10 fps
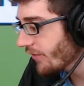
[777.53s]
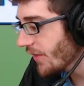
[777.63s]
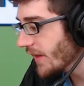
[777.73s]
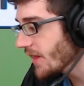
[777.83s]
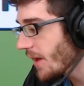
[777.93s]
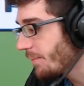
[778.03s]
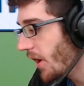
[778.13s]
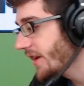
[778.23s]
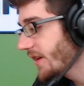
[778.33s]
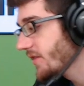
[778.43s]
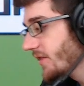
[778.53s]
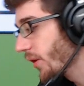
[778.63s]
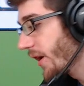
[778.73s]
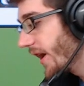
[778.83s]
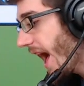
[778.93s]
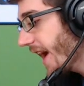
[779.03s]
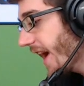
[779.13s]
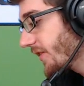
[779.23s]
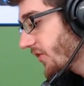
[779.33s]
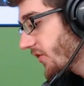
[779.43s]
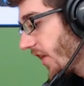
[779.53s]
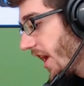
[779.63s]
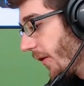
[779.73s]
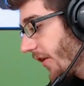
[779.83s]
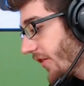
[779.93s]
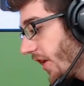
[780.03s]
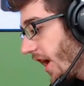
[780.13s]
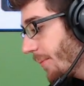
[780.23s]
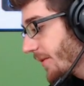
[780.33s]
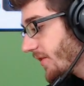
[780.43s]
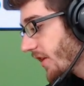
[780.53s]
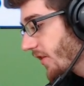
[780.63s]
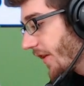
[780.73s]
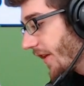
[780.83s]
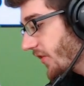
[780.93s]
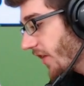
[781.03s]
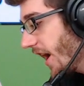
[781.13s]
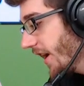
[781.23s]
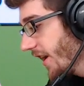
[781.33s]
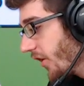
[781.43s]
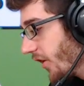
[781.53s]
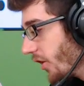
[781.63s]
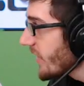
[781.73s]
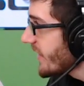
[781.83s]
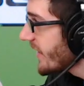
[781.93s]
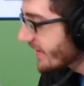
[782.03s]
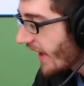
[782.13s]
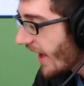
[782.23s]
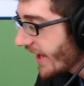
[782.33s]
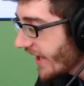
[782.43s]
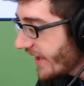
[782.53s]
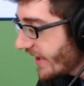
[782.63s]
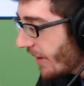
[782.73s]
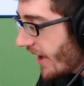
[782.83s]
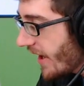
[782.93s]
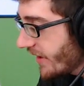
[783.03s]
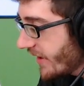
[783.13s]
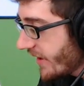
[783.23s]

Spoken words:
think the button reacts the same on the top as it does on the side. It looks like the design idea behind it.